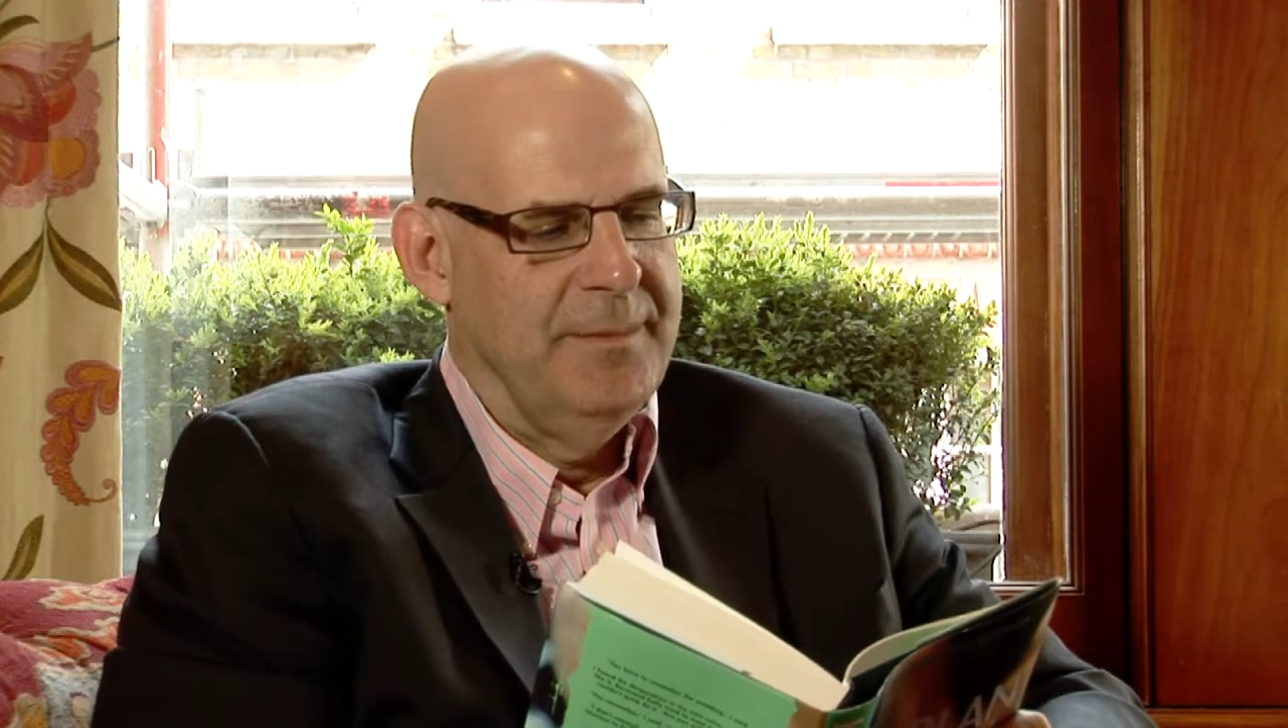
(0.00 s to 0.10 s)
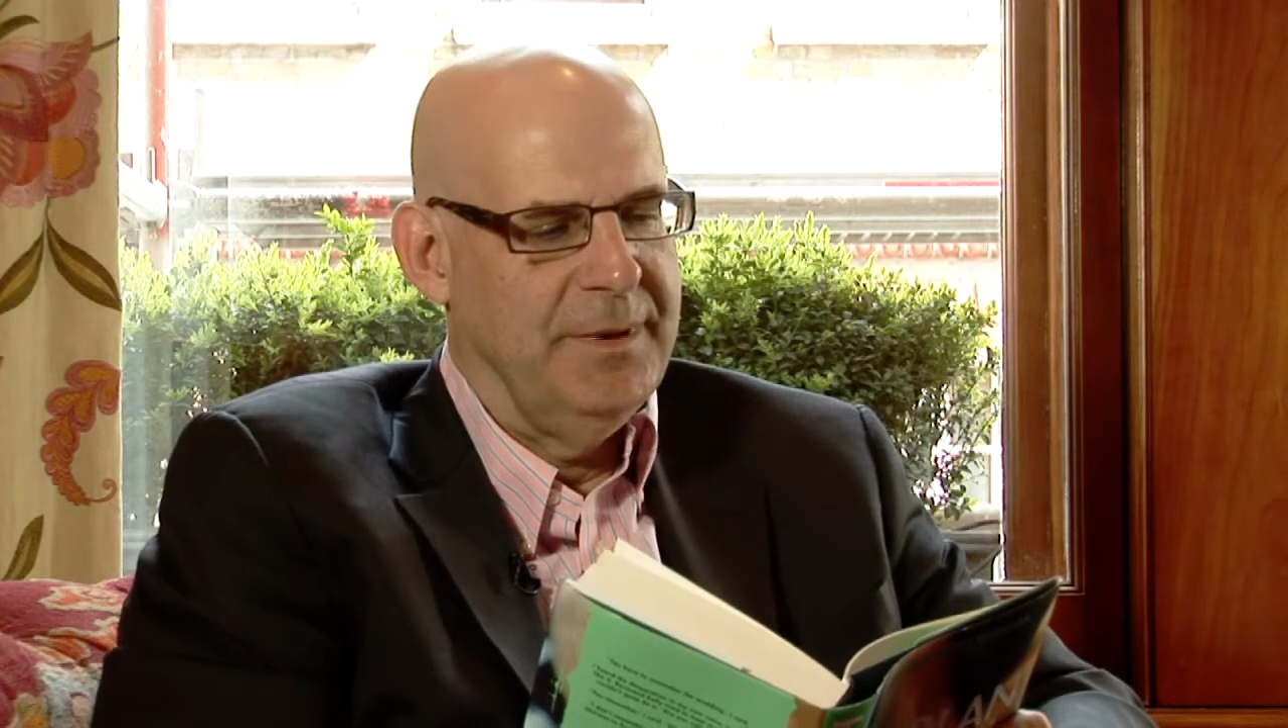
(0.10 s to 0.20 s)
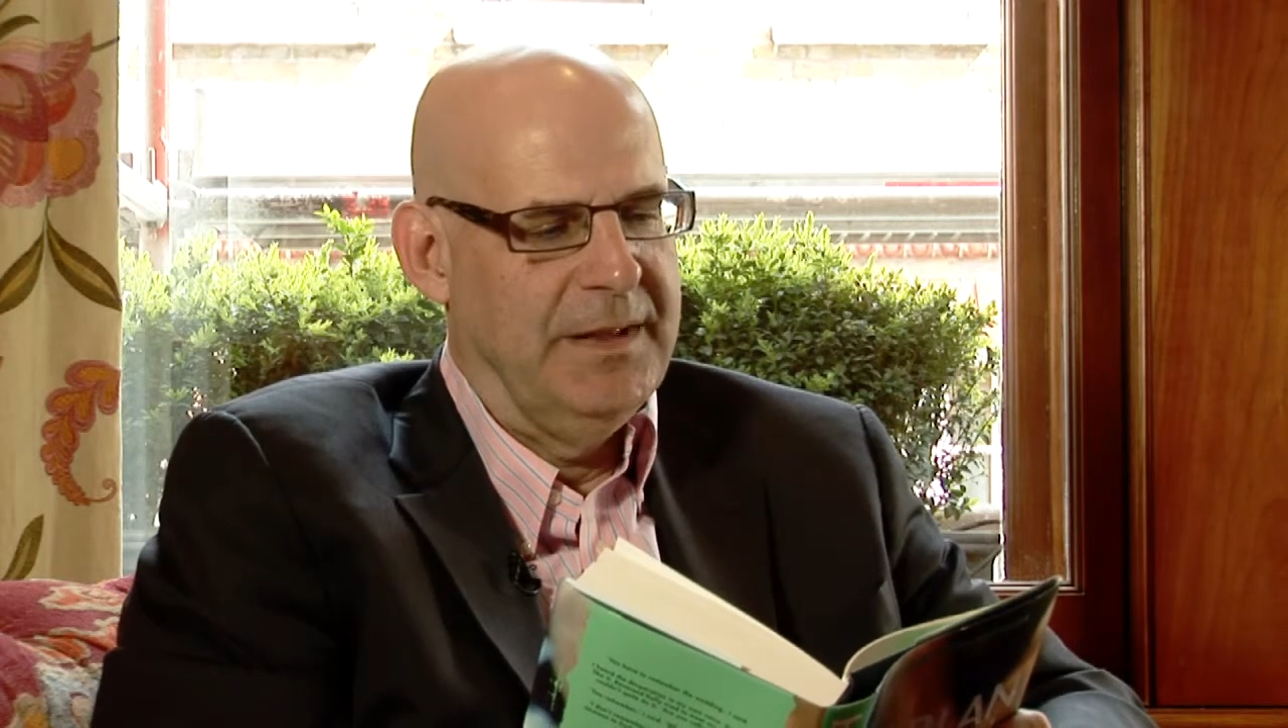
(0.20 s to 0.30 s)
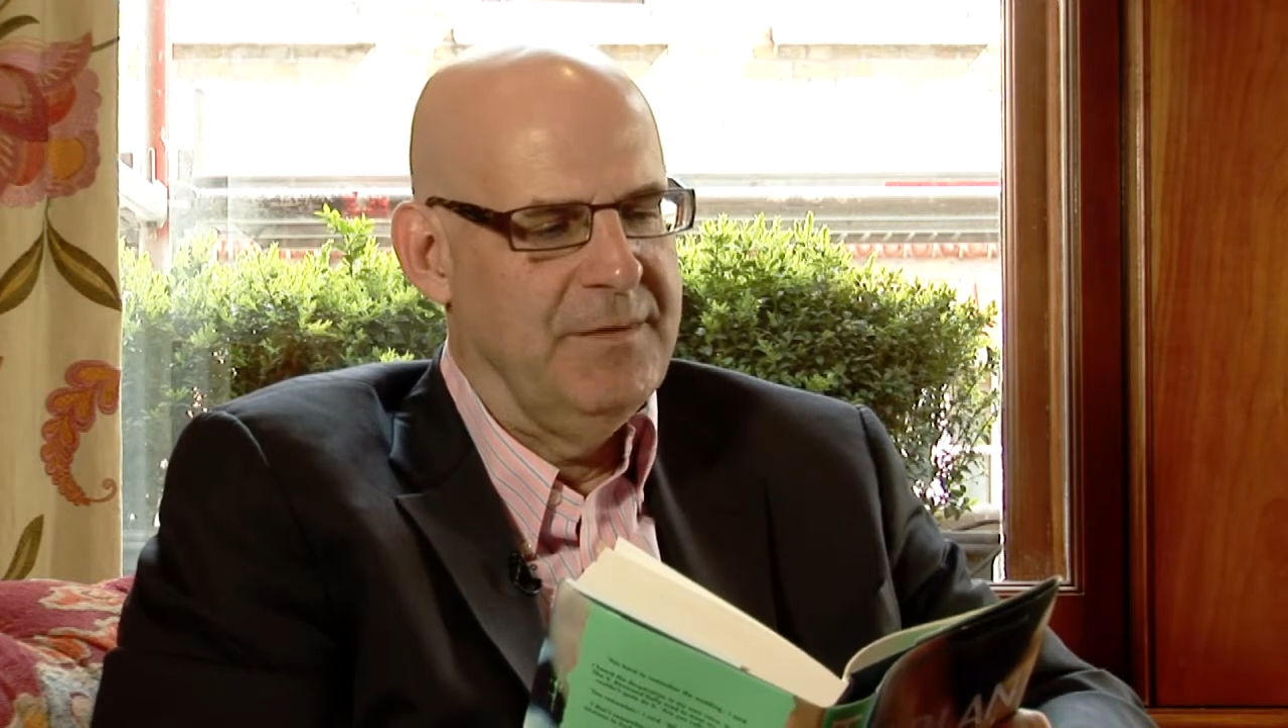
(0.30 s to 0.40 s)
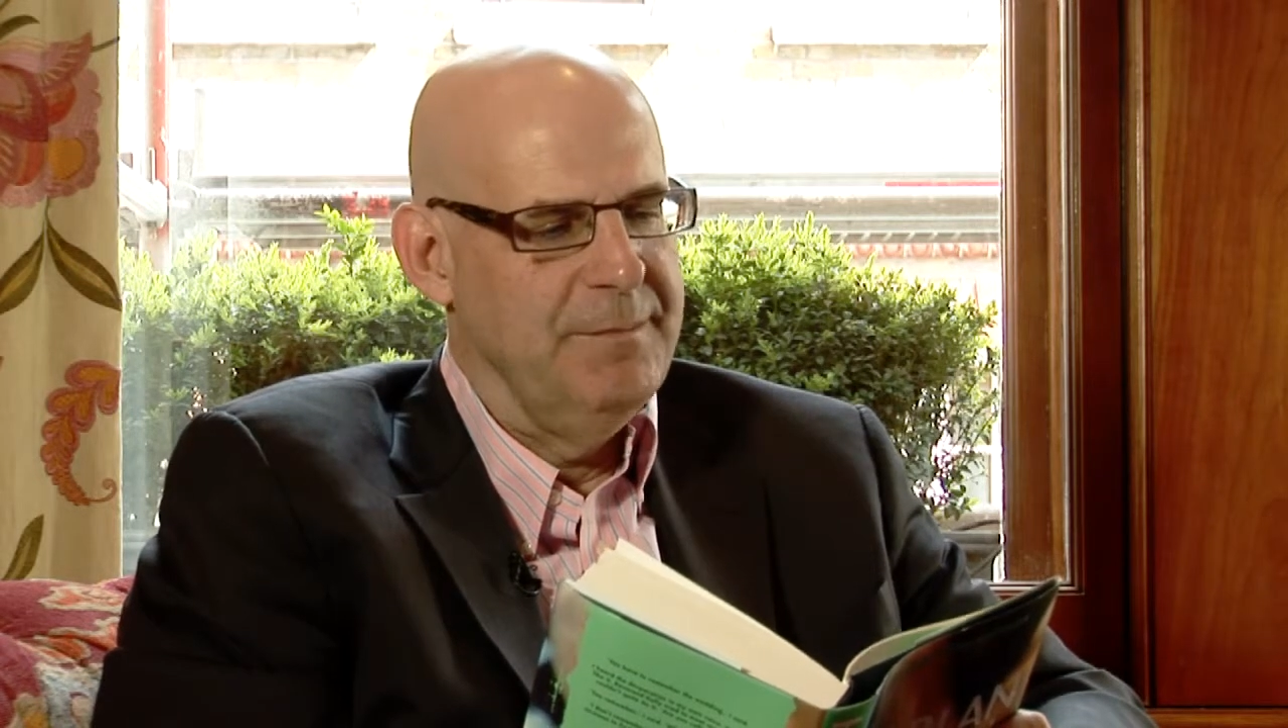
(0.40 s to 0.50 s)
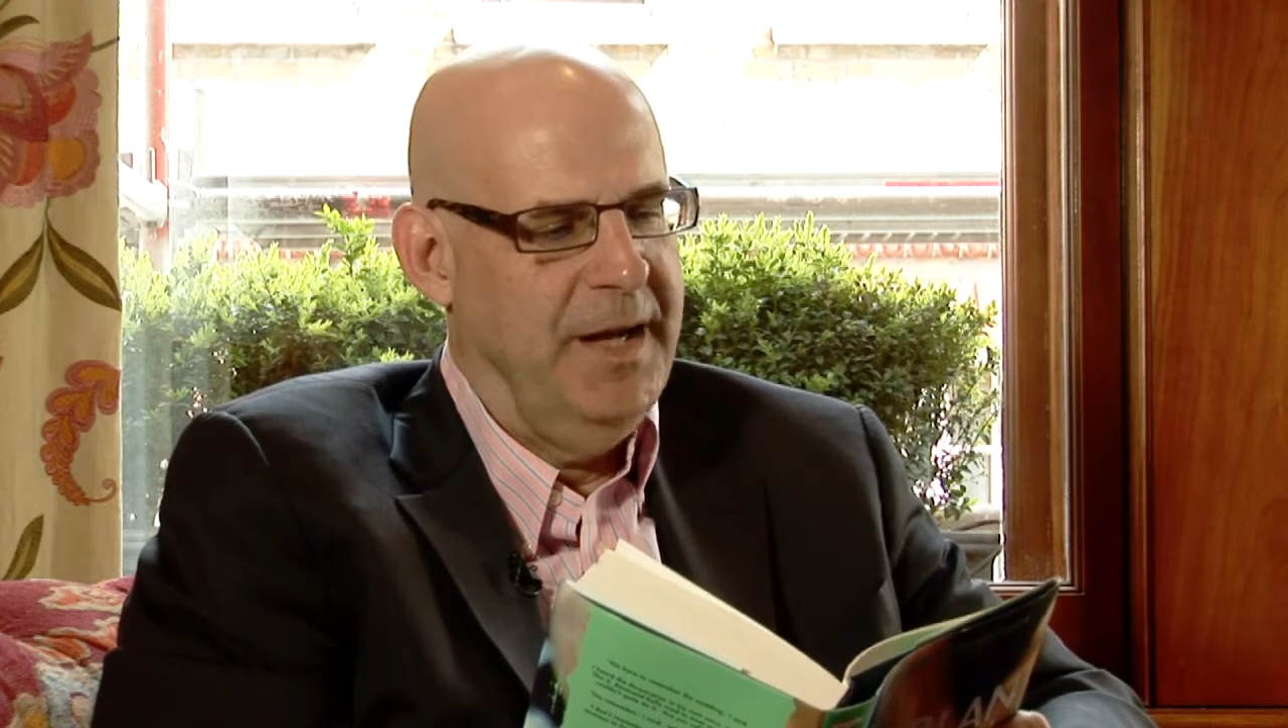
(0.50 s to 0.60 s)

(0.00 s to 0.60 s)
believe in